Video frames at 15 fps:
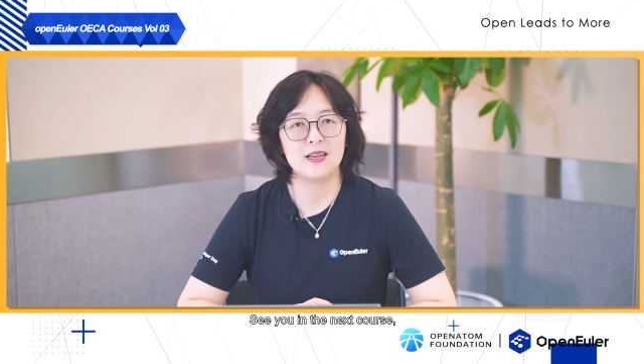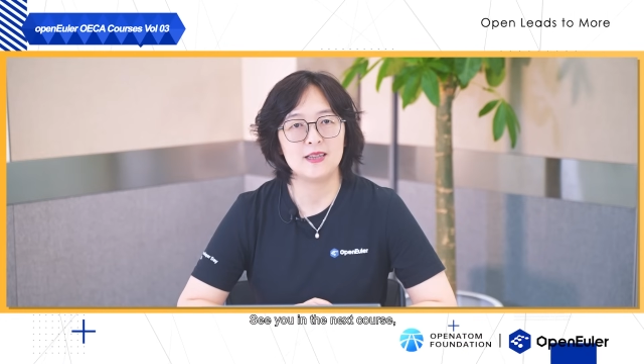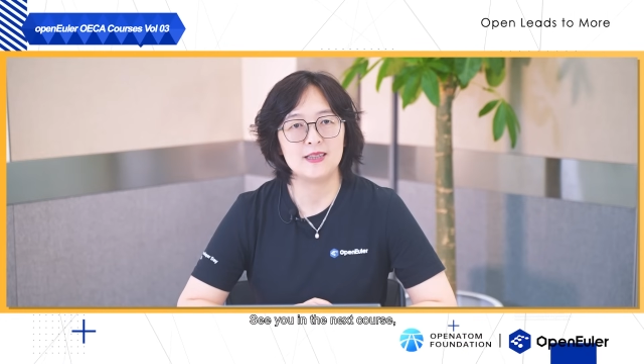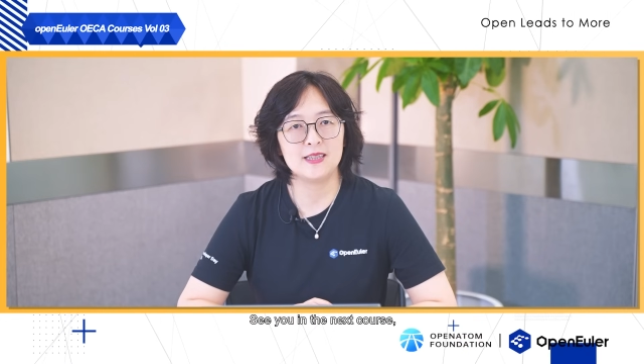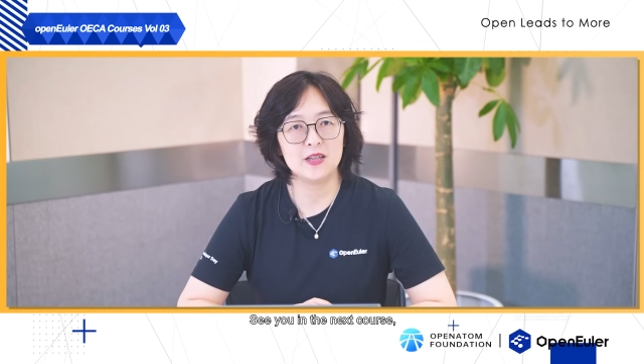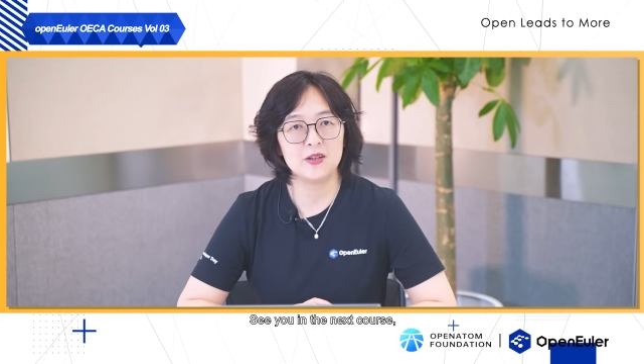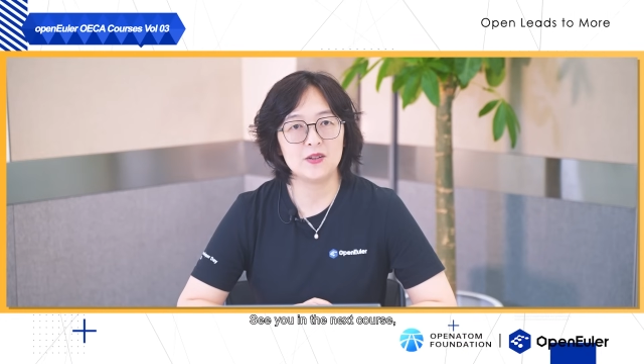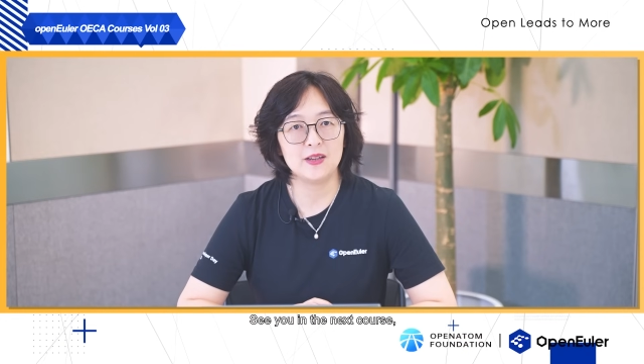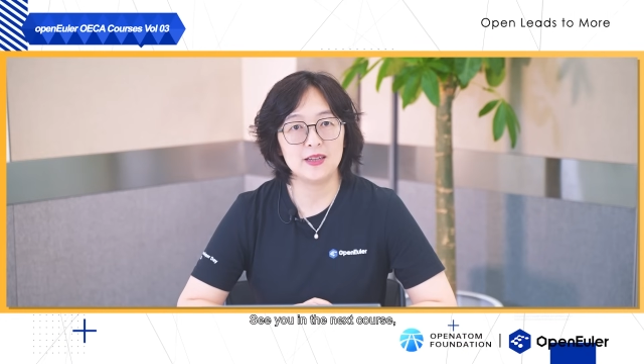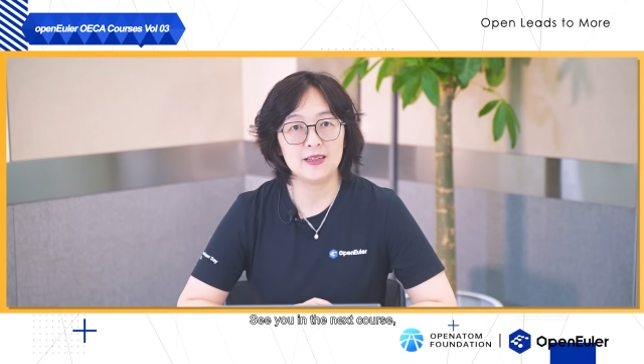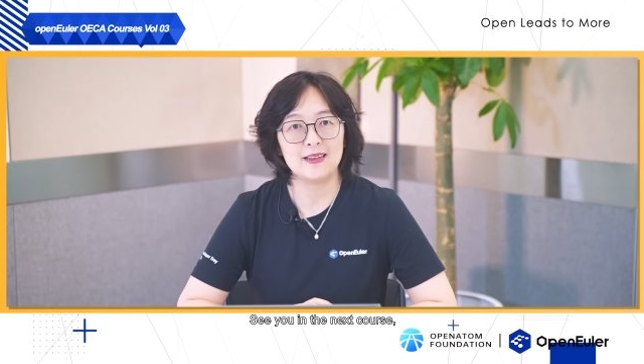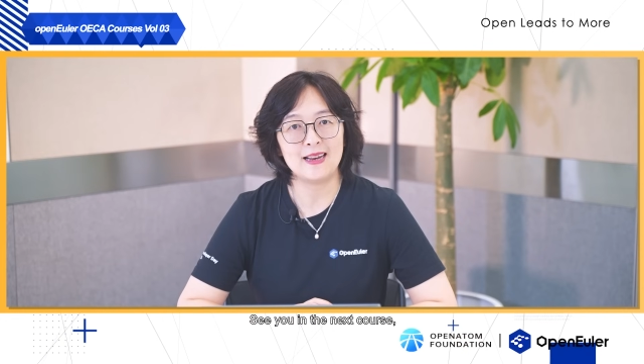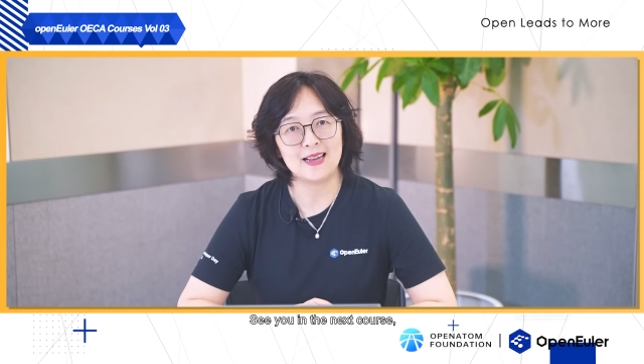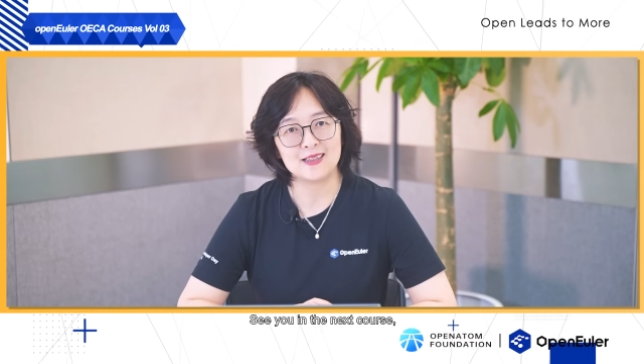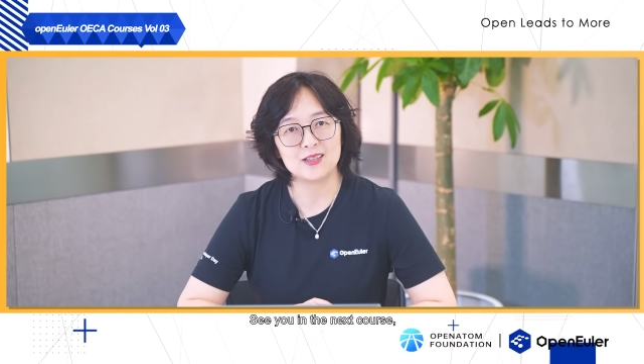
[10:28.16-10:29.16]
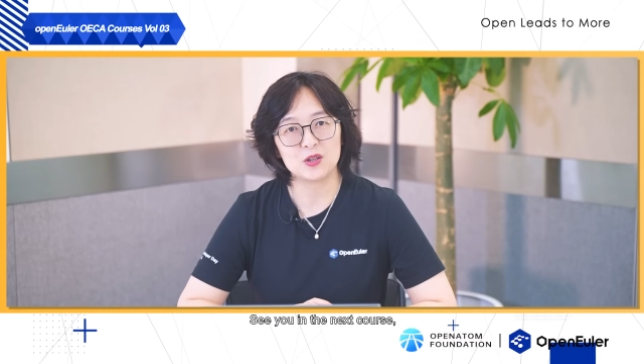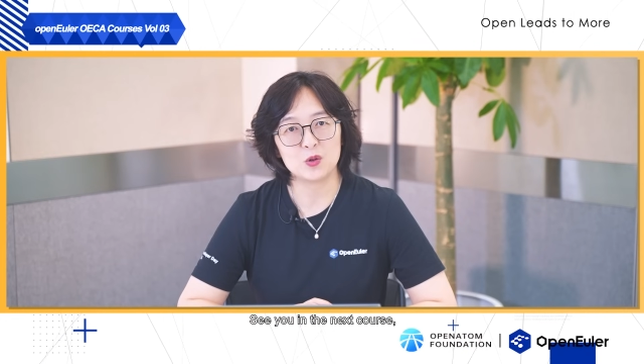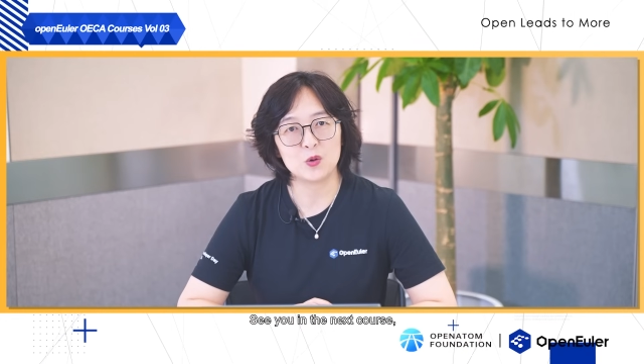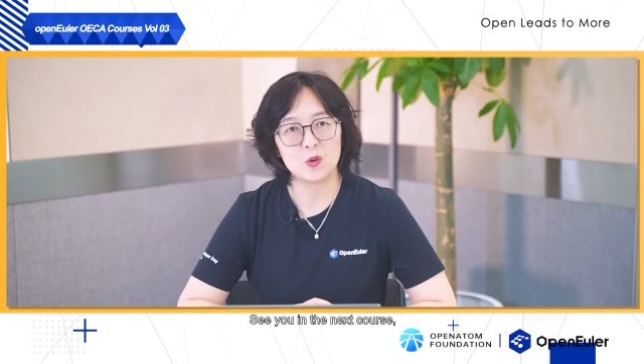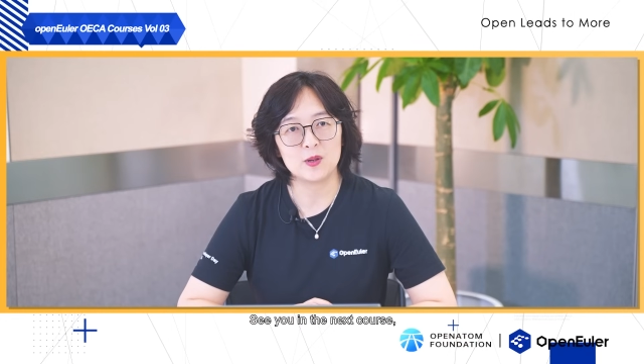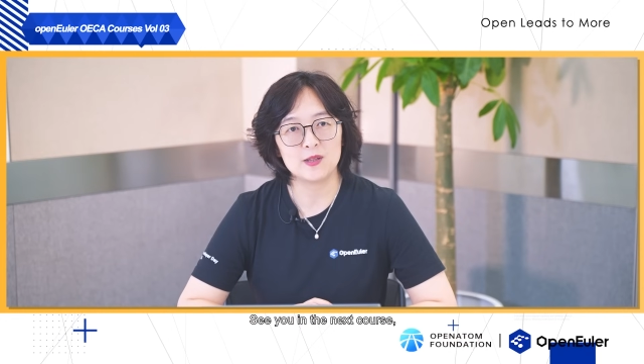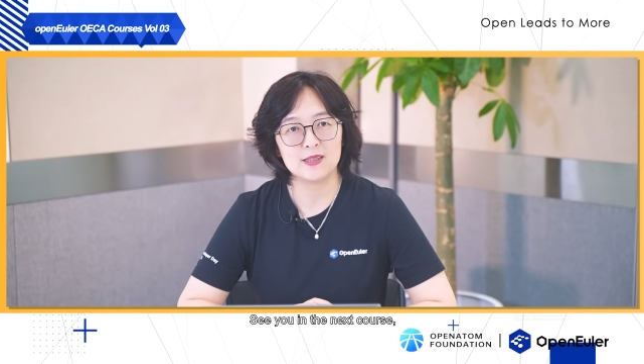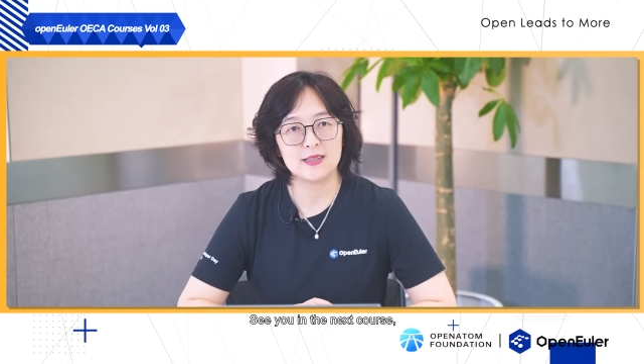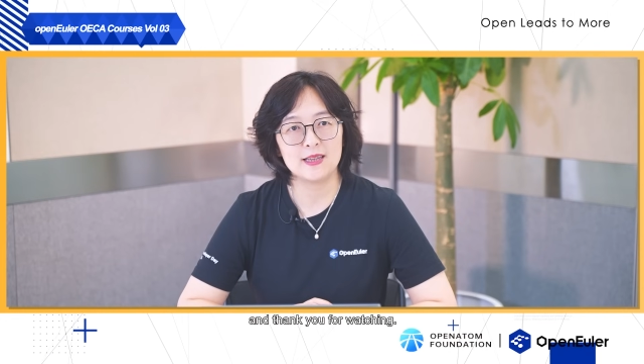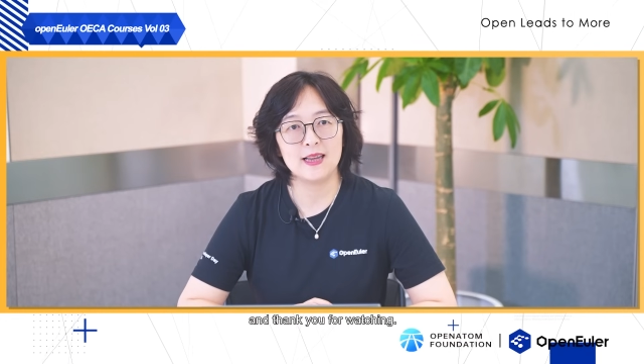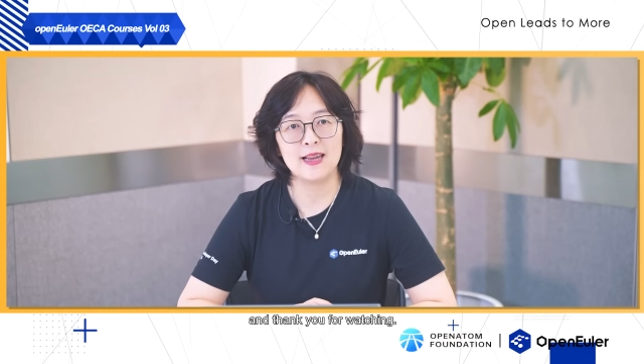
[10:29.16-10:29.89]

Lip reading: See you in the next course,